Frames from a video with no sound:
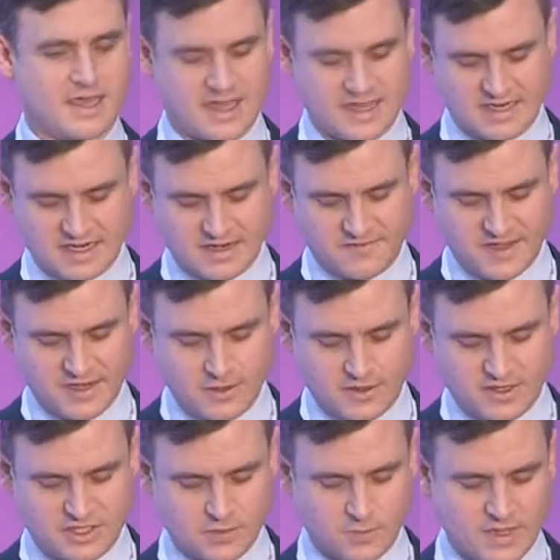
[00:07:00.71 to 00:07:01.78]
identify
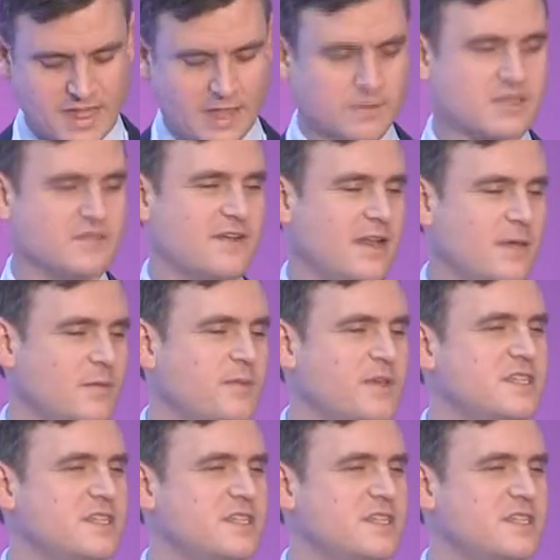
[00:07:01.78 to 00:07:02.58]
knowledge that will help develop the